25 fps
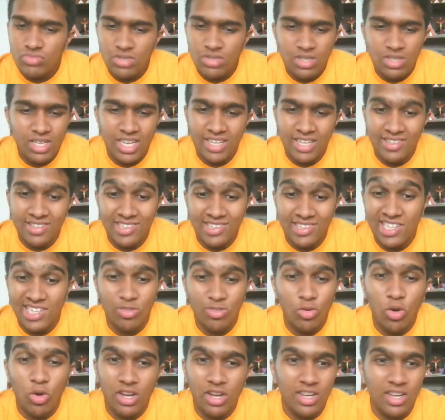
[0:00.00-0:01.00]
Let's see
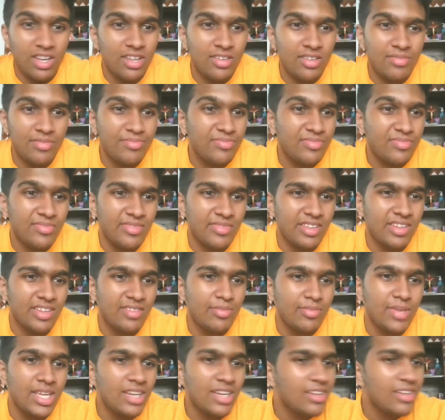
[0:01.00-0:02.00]
what this
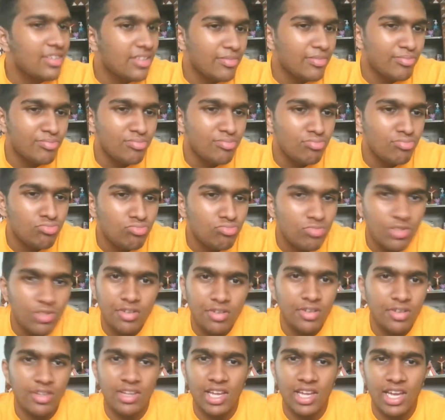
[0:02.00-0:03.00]
means.
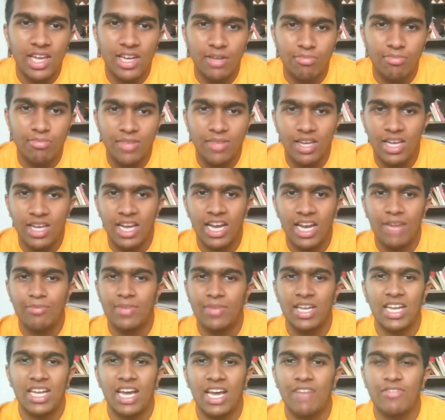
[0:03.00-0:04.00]
Because I, I
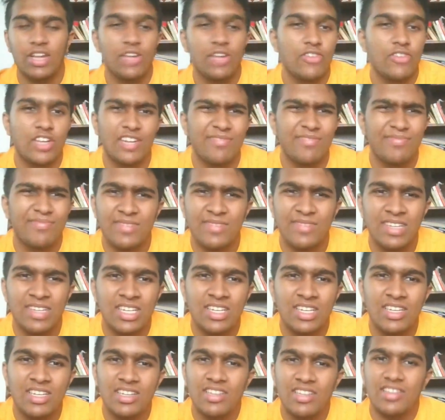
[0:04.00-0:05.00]
mean, I've never
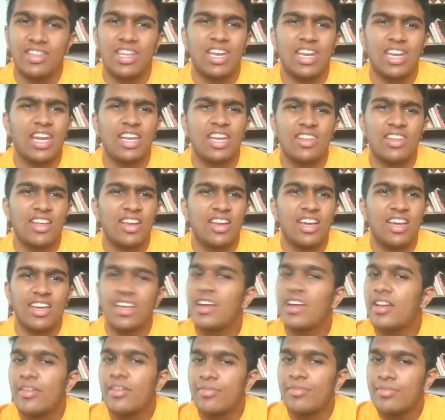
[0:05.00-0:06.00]
seen anything like it.